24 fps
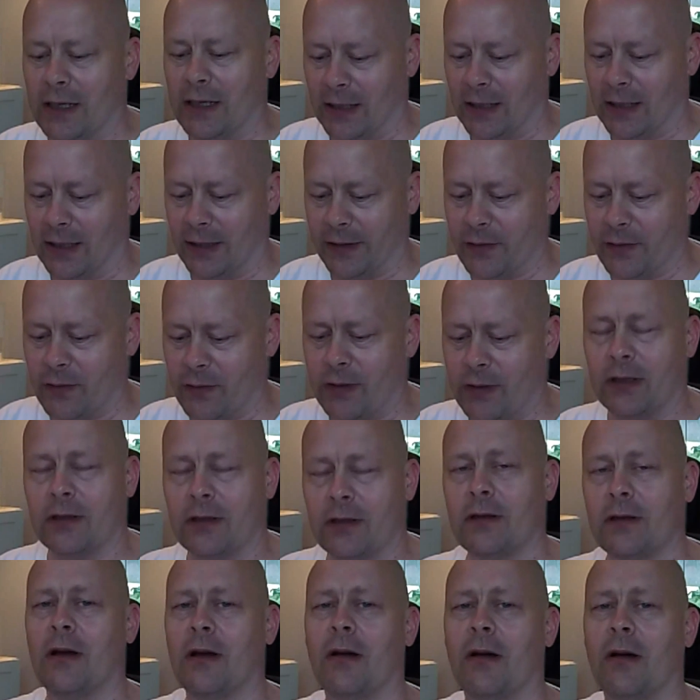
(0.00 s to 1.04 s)
You
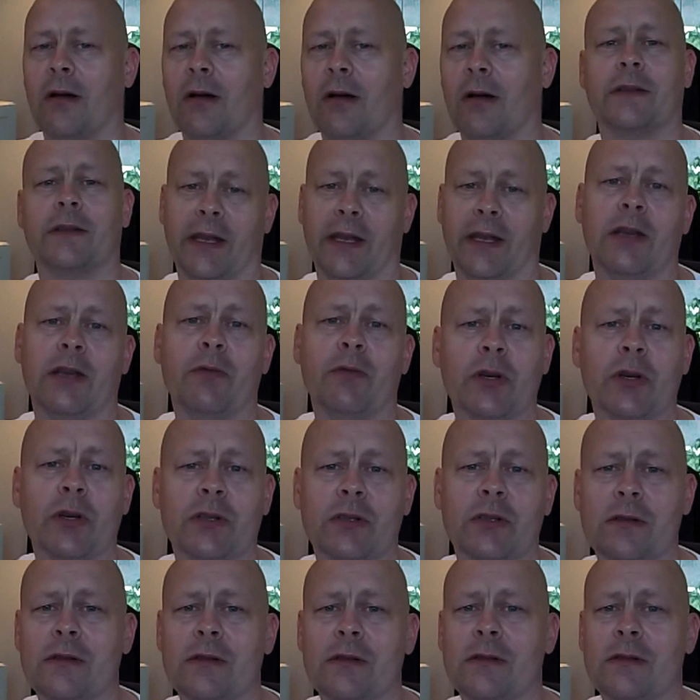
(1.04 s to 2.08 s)
can ask any
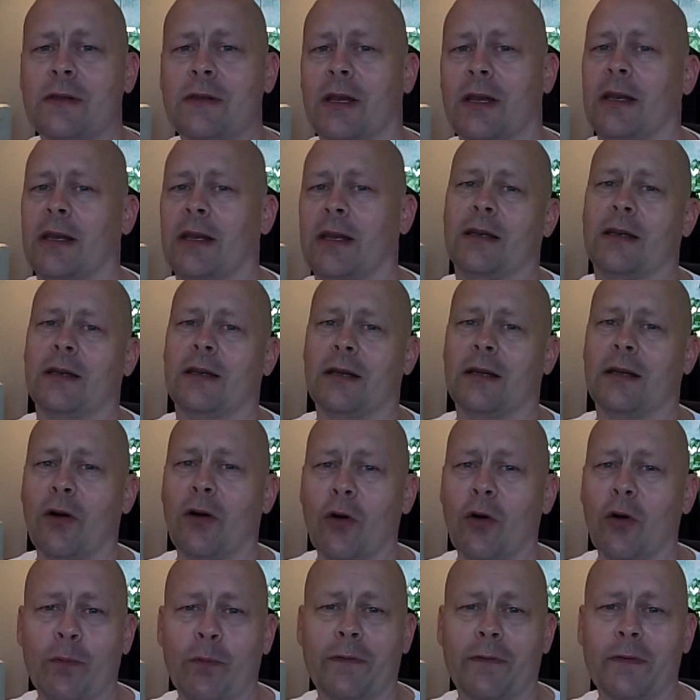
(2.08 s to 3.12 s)
questions, and
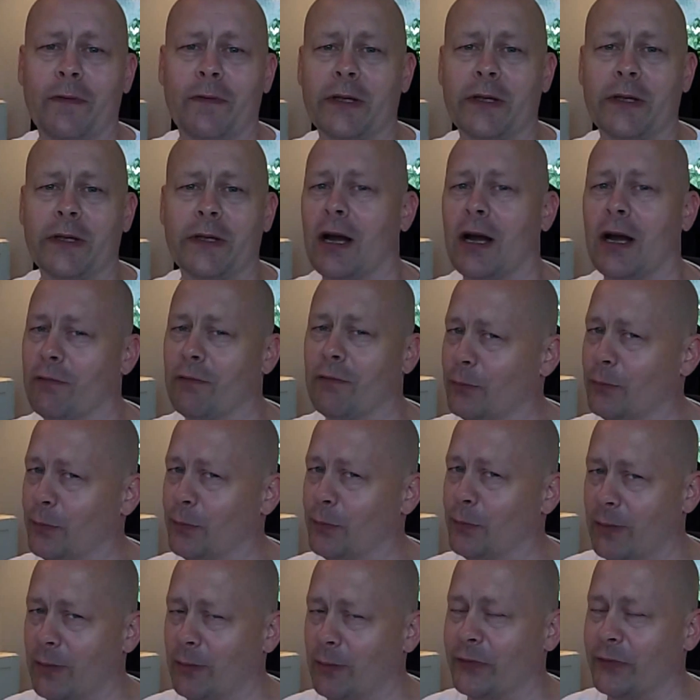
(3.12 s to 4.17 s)
hopefully I will
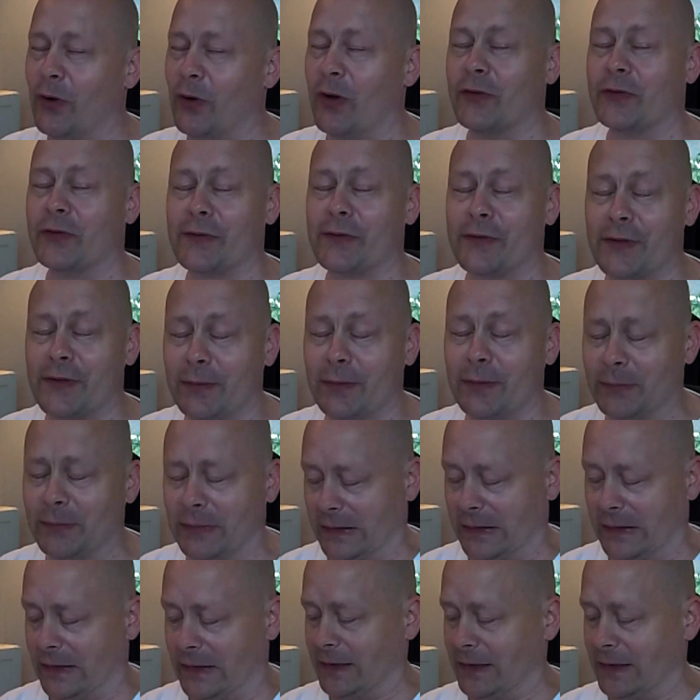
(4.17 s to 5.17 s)
be able to answer them.